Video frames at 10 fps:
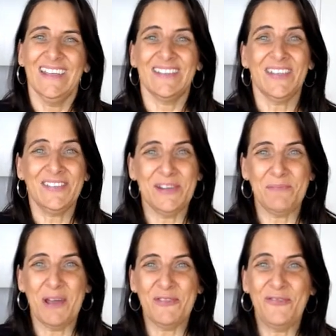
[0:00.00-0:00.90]
So tip
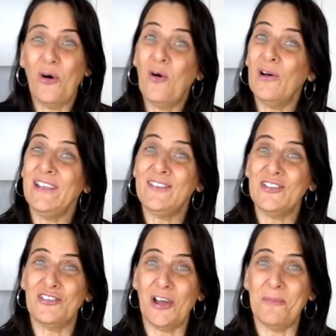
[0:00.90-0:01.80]
number 4 is to
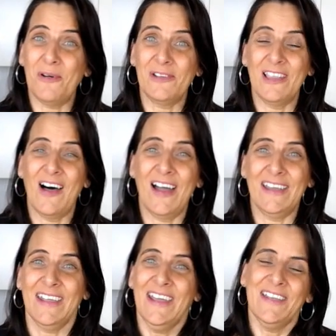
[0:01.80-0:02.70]
shop online.
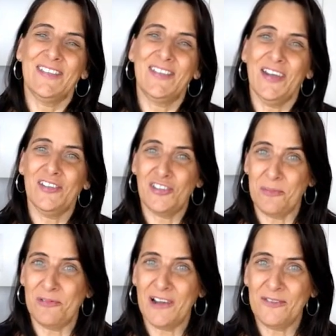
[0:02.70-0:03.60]
So
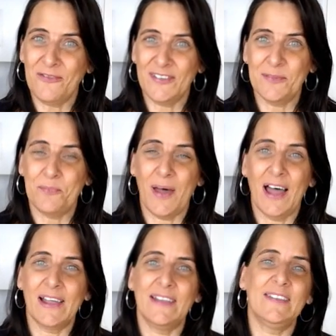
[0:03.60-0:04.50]
shop around for some
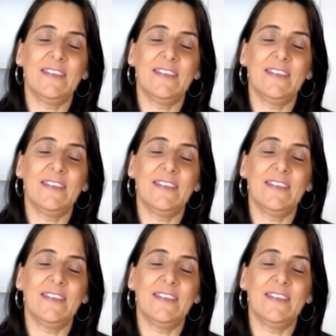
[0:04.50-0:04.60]
bargains.